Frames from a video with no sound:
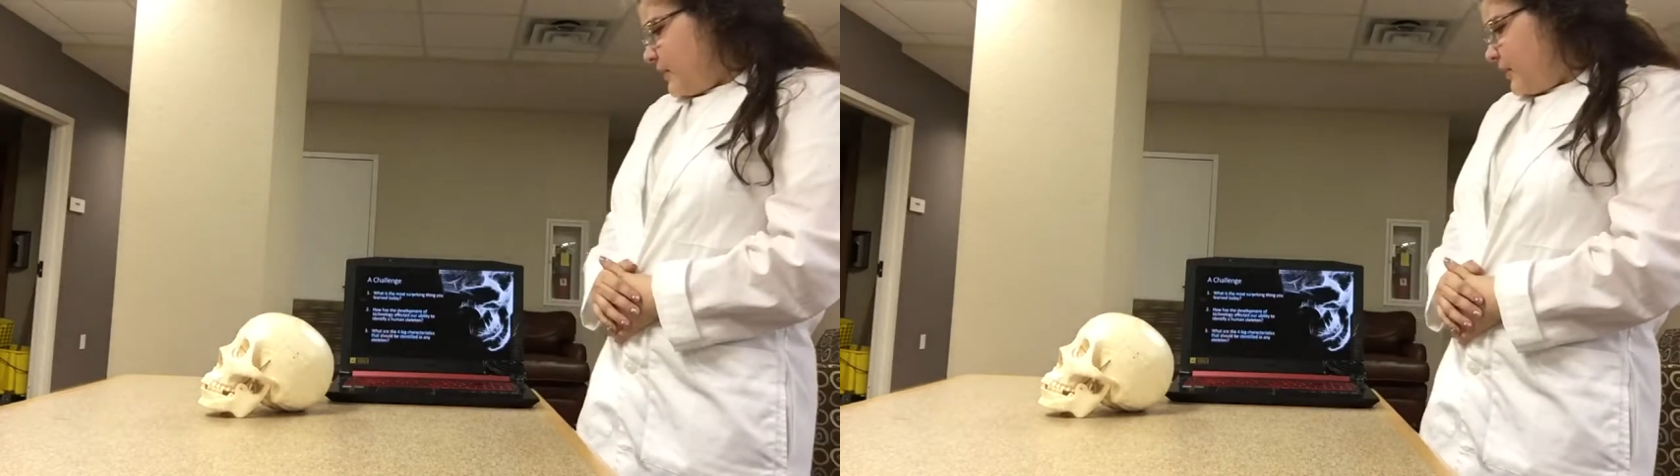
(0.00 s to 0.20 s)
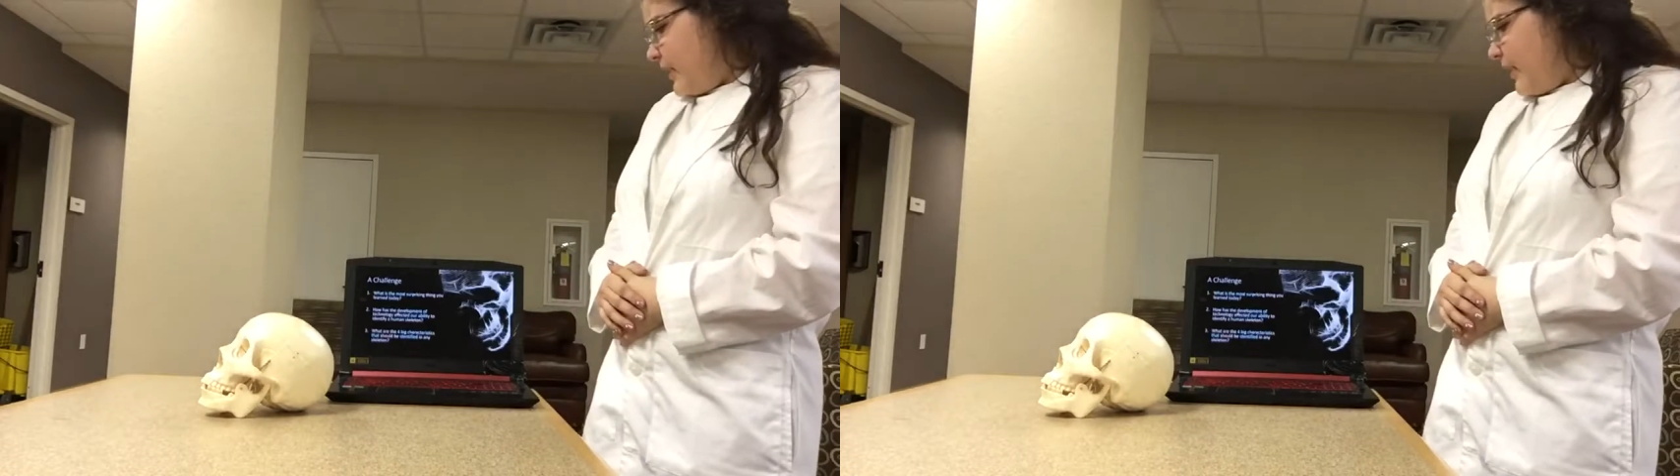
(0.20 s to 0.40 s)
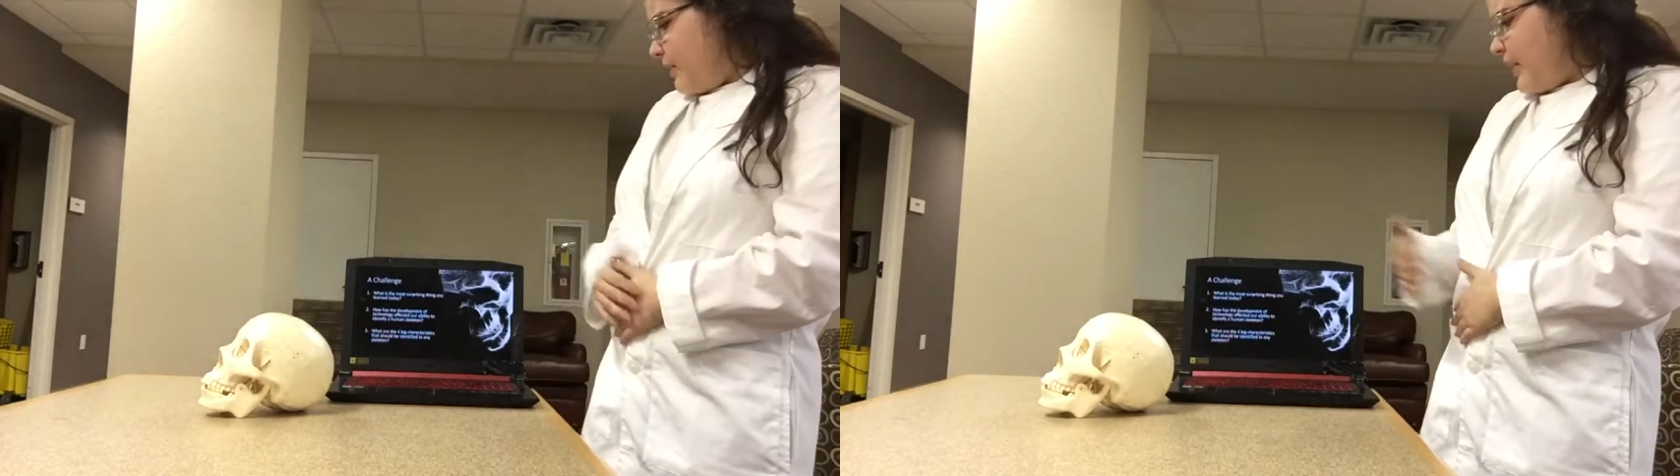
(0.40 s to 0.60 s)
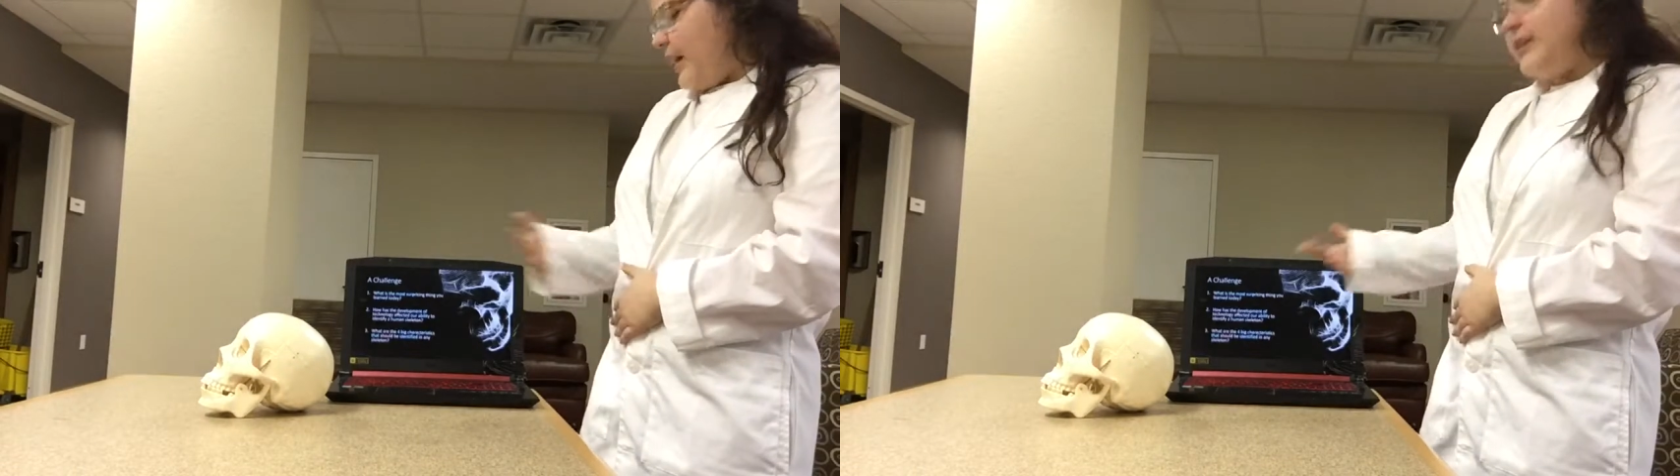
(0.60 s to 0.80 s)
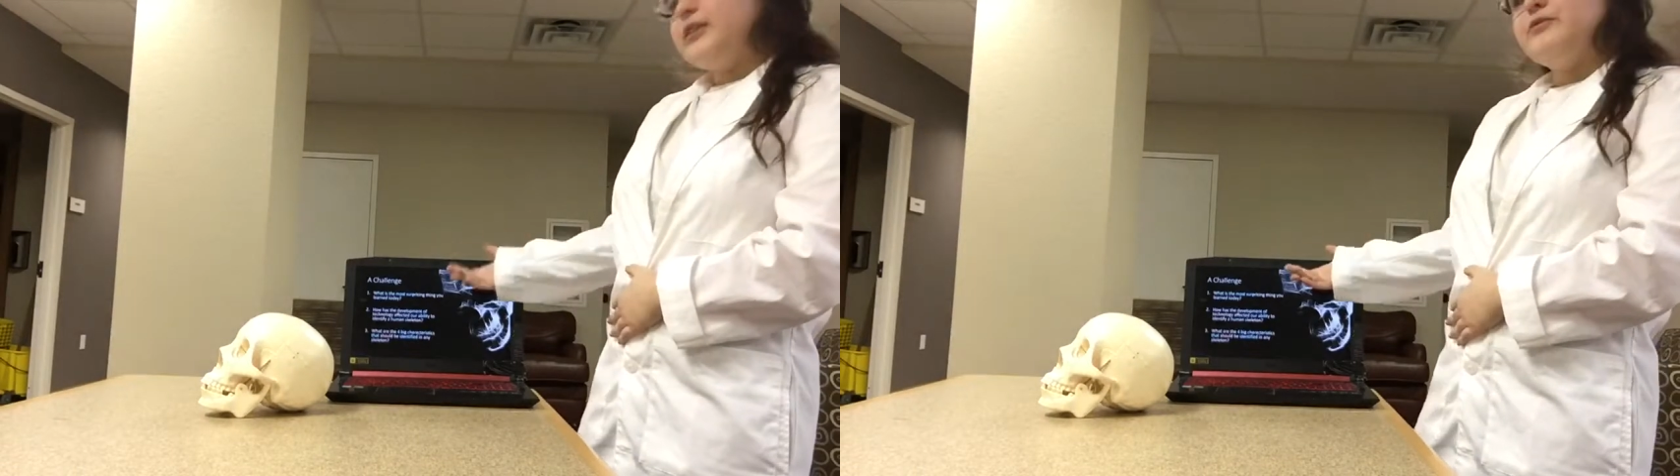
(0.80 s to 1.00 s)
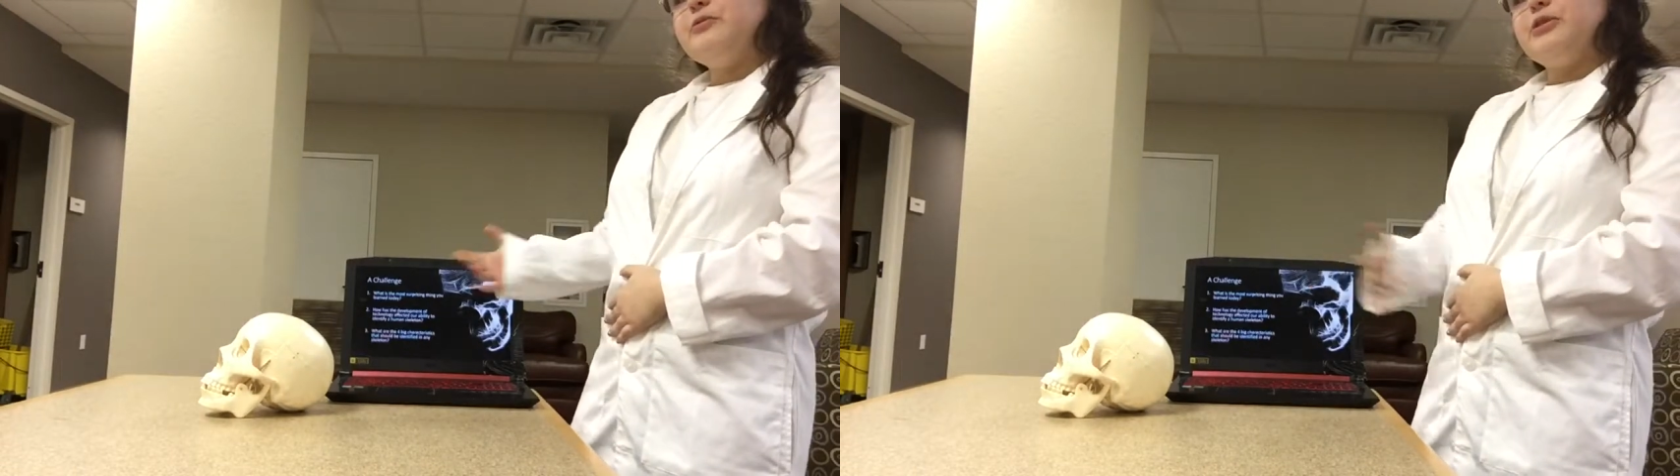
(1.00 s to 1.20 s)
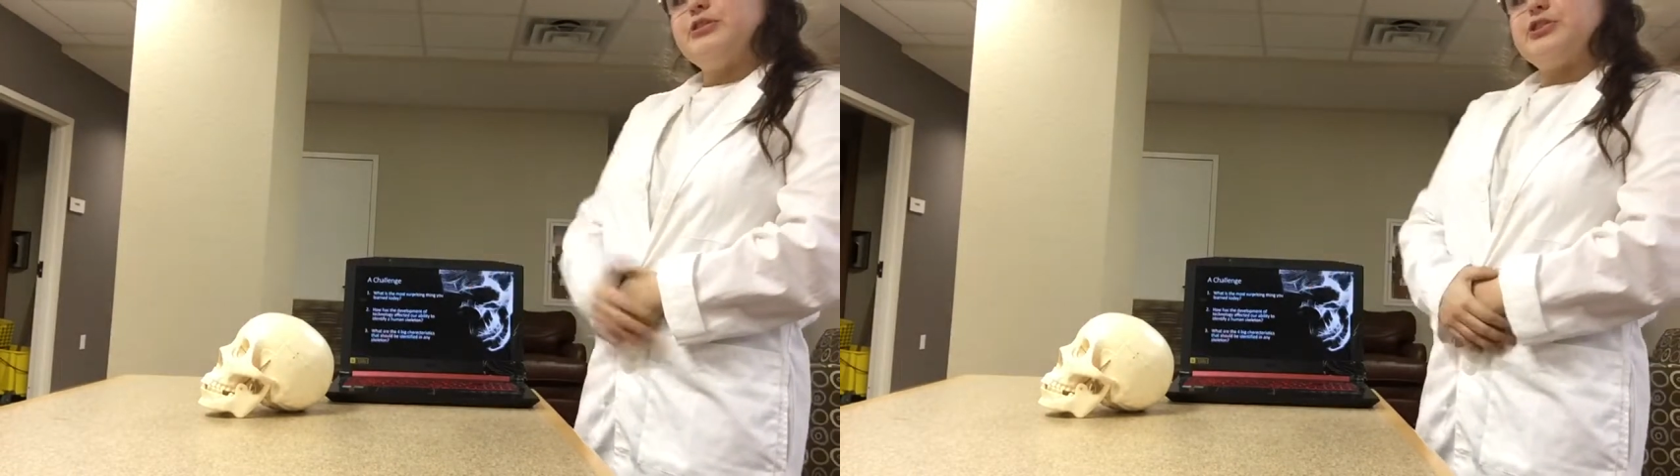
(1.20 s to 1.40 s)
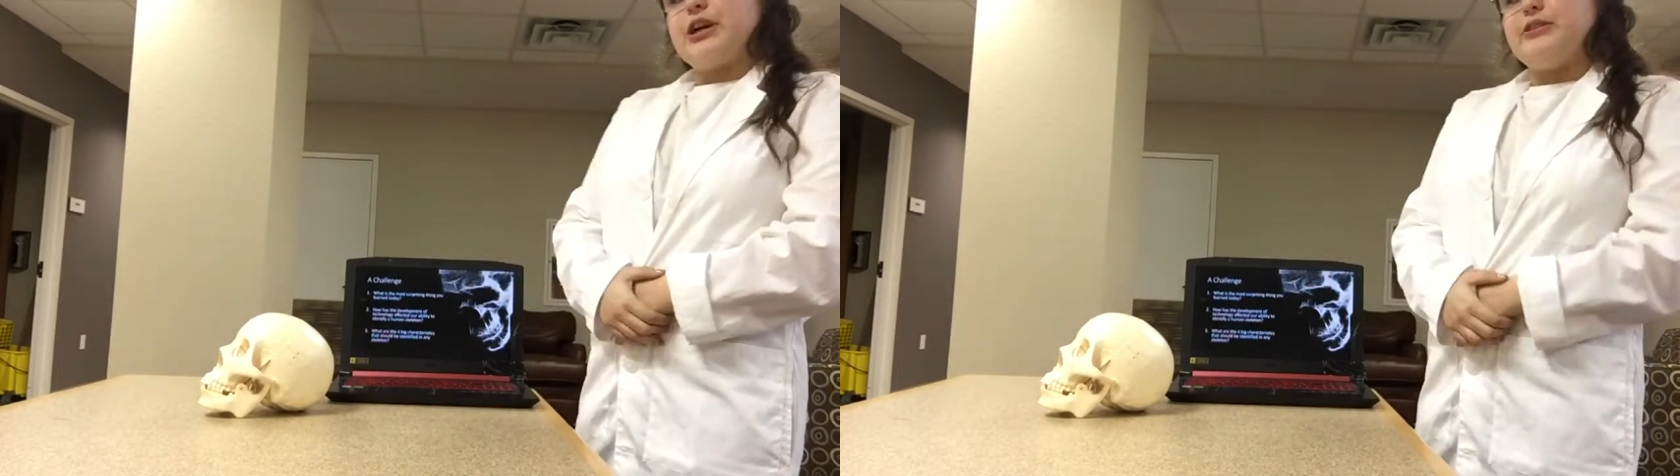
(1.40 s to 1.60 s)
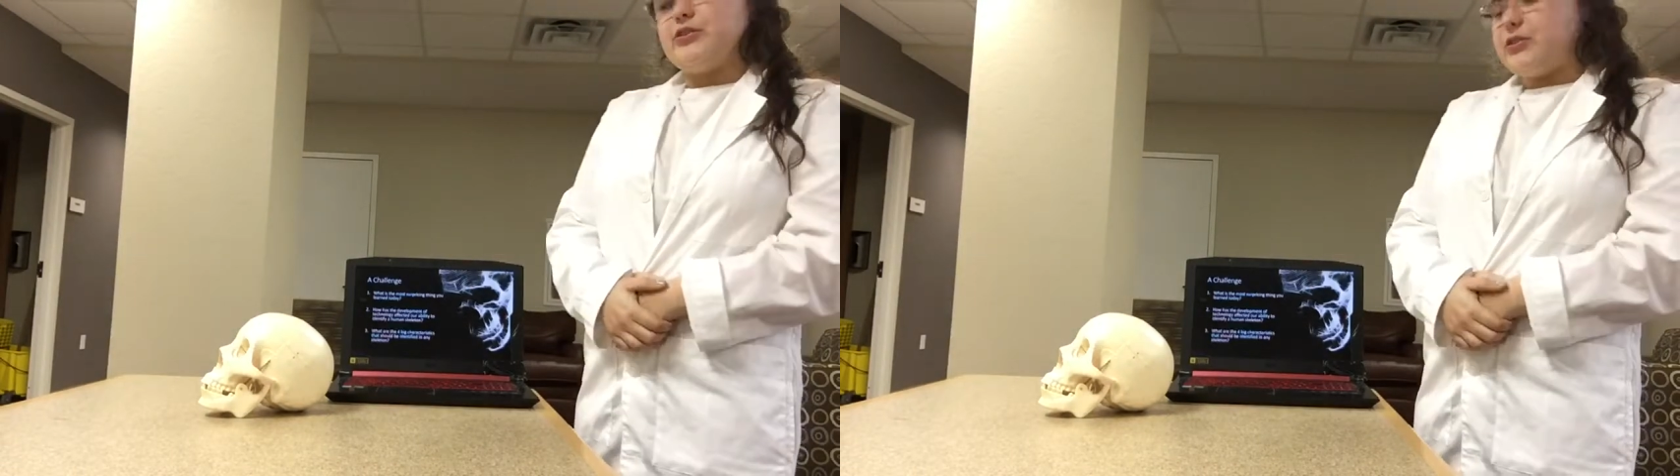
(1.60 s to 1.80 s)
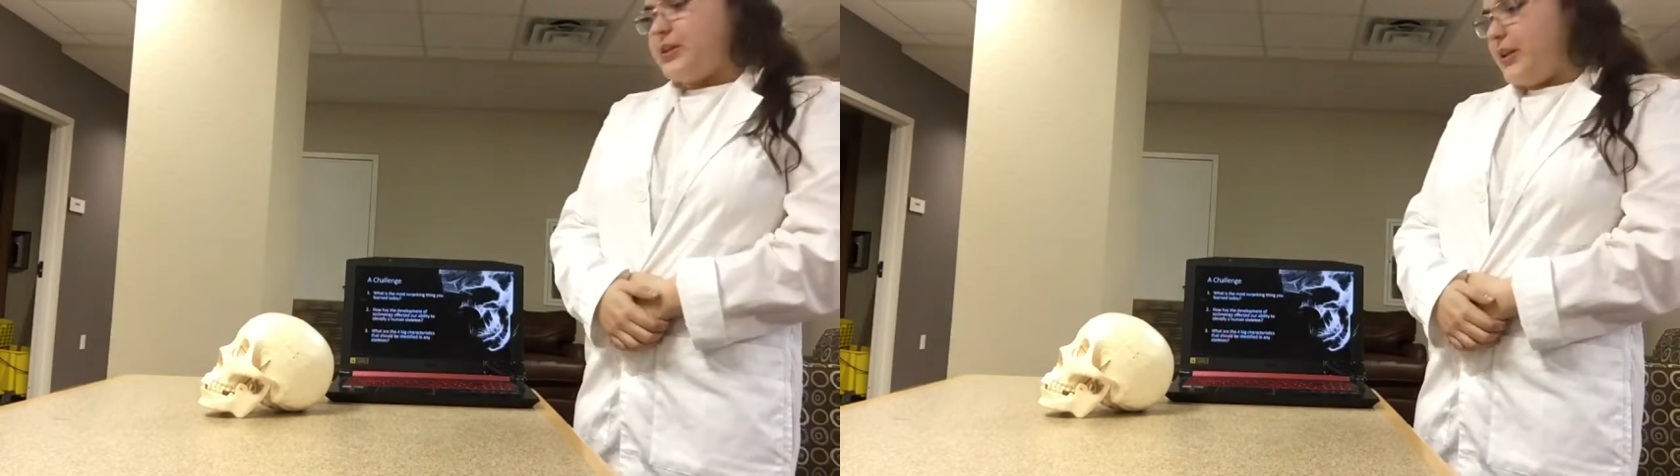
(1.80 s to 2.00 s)
Now, I leave you with a
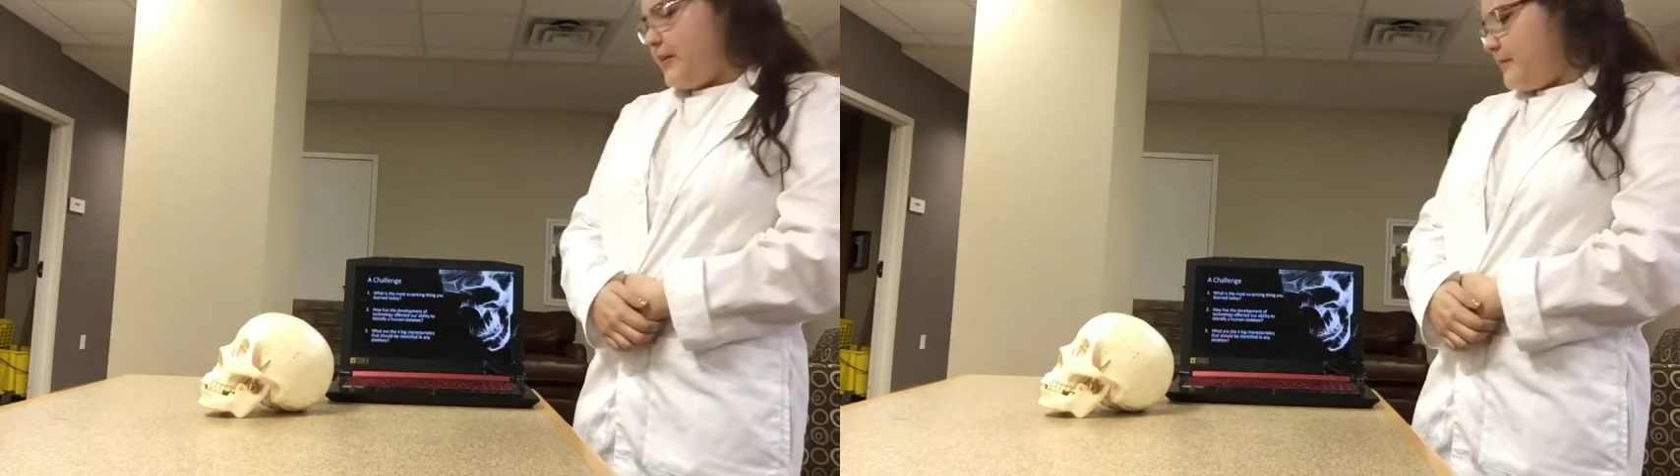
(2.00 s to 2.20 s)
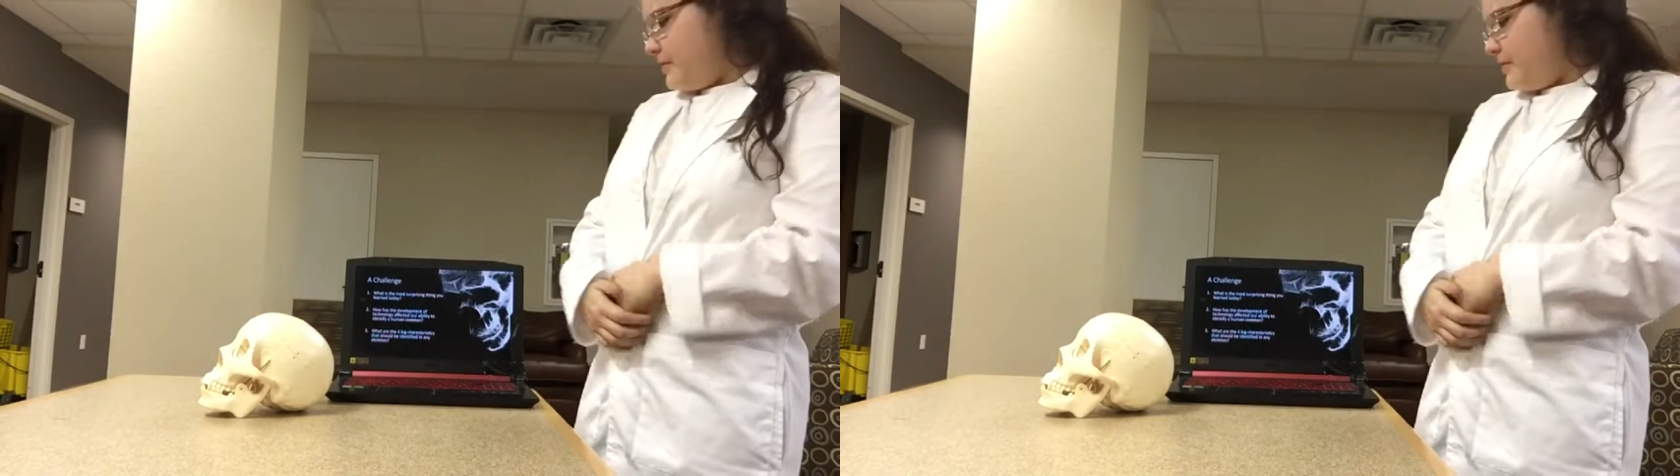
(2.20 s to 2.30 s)
challenge today.